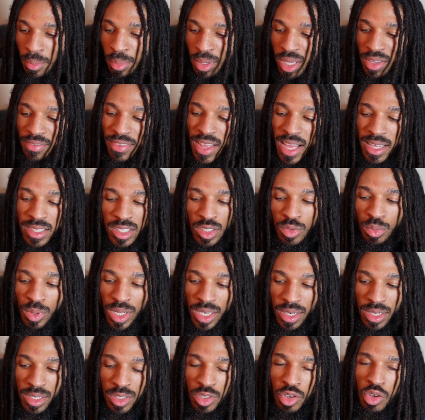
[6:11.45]
I believe that
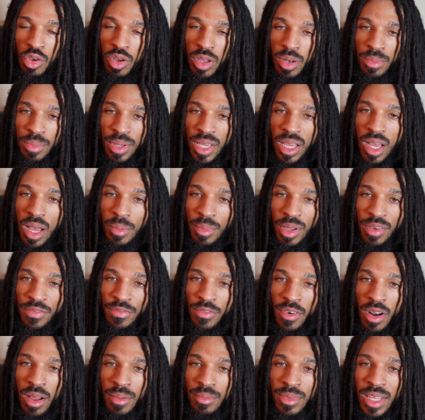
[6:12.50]
sweetness could be coming
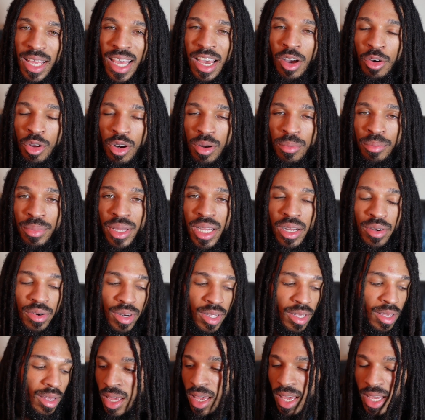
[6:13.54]
from the
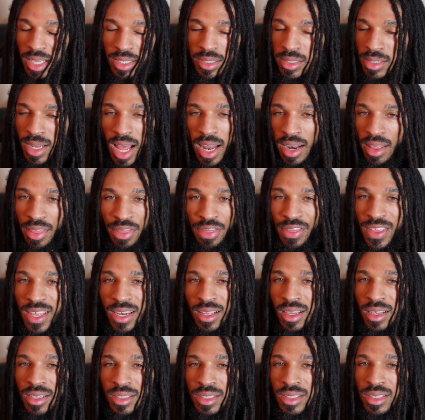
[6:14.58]
elderberry. It's not a
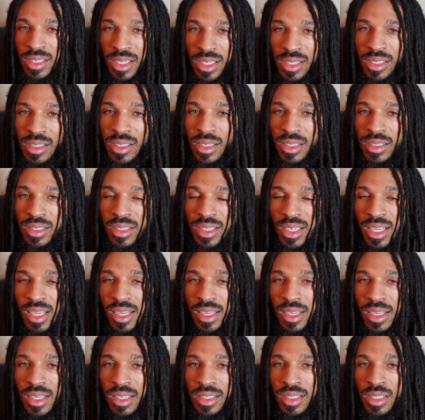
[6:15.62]
thin consistency.
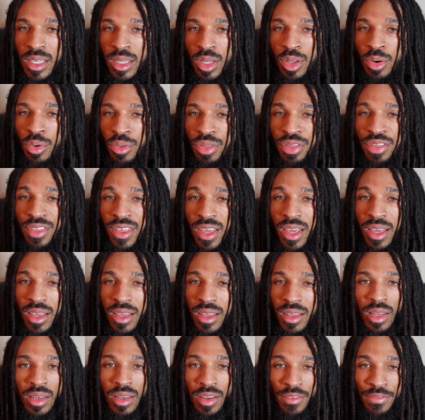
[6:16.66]
It's a little
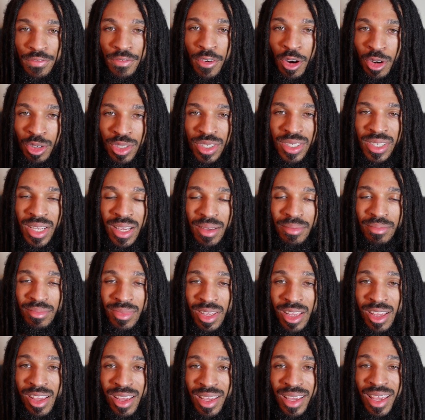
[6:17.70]
thick. The first sip,
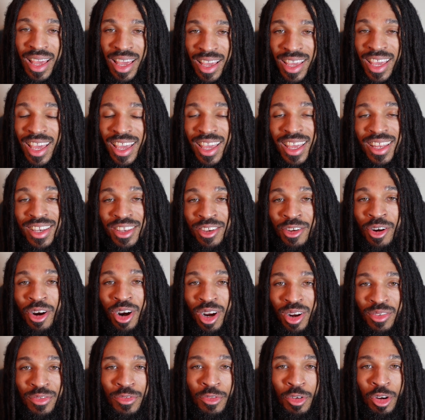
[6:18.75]
it could get
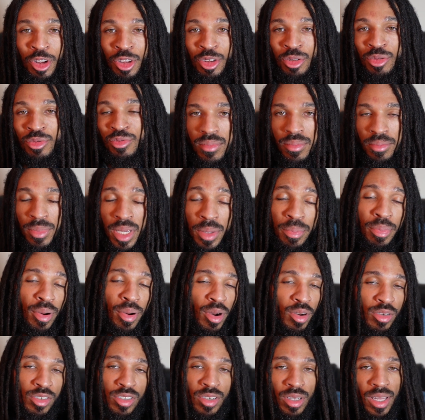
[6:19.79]
dark for you. Me
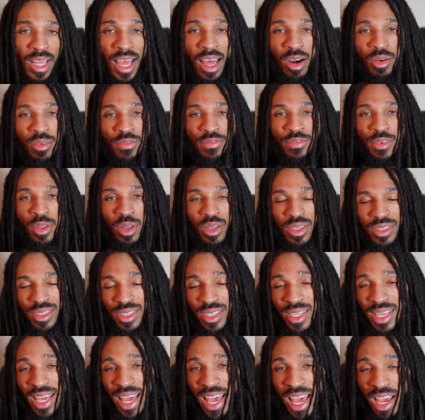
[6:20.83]
personally, I don't feel it's
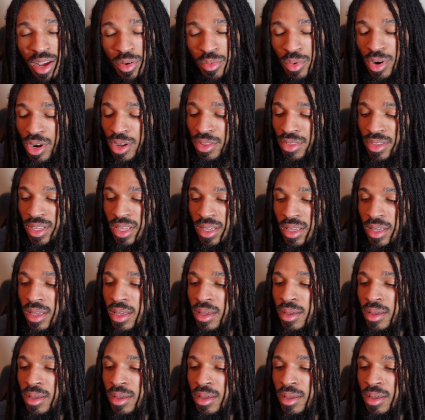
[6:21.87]
gag worthy,